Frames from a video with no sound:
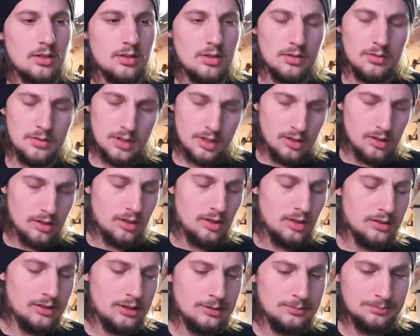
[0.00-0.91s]
So she
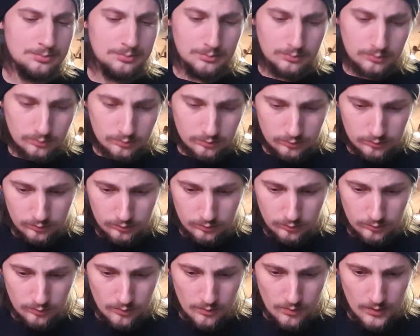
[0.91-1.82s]
called him,
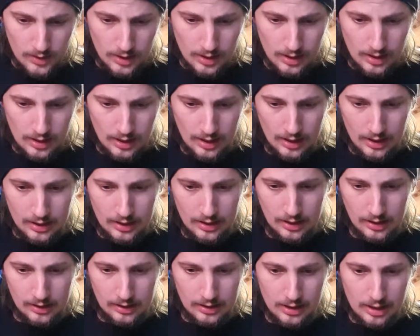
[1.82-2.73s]

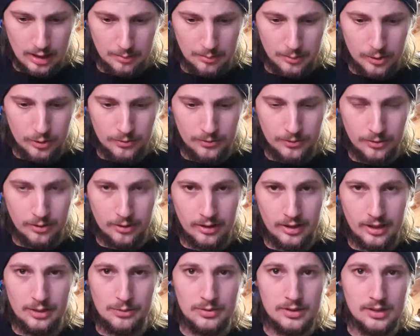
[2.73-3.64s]
and he came
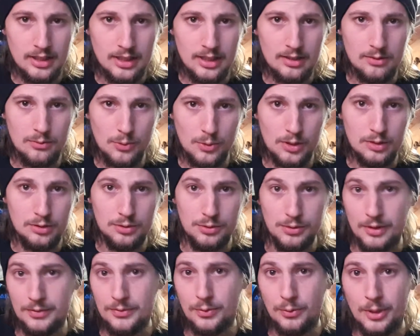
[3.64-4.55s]
over, and he was like, well,
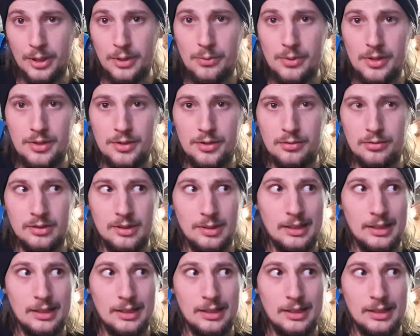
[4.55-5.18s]
do you have the ring with you?